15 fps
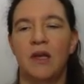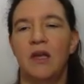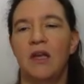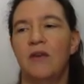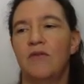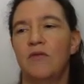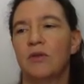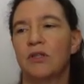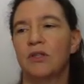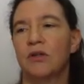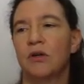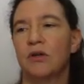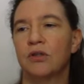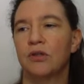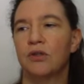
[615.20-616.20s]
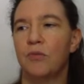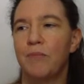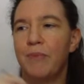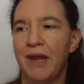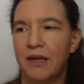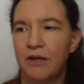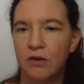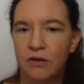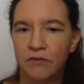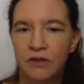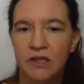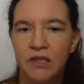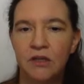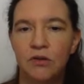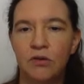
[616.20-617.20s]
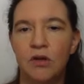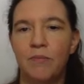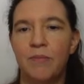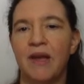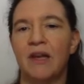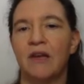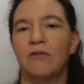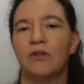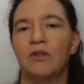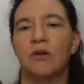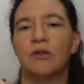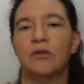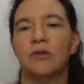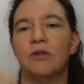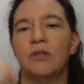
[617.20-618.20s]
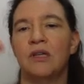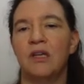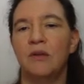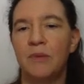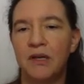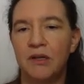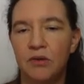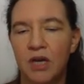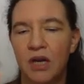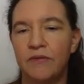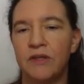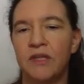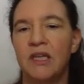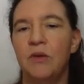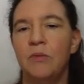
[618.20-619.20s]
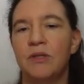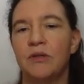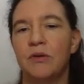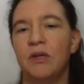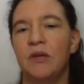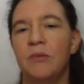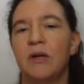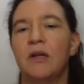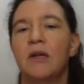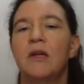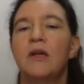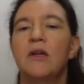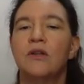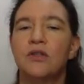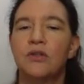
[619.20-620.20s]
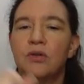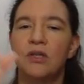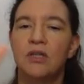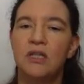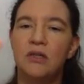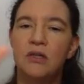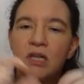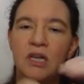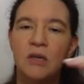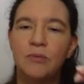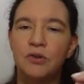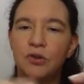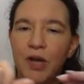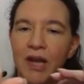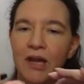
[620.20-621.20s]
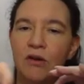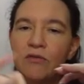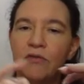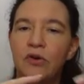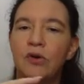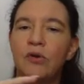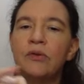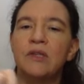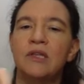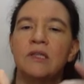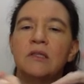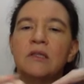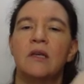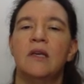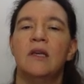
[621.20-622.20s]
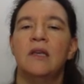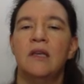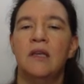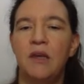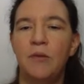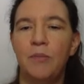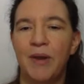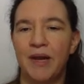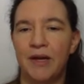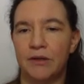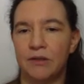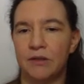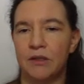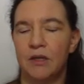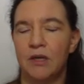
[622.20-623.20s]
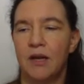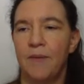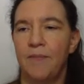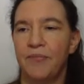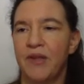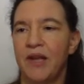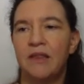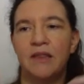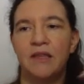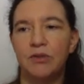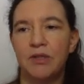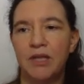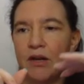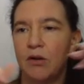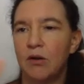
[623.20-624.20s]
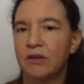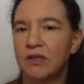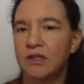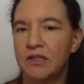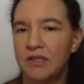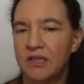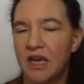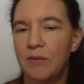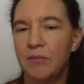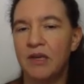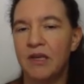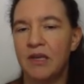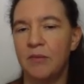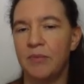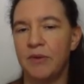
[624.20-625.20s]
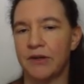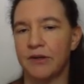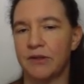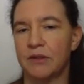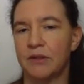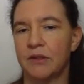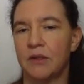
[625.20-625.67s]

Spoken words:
If you want to talk to your bank, you have a key to your bank. If you talk to your email, you have a key with your email. So you need to keep track of all these key pairs, and those are not the same key pairs.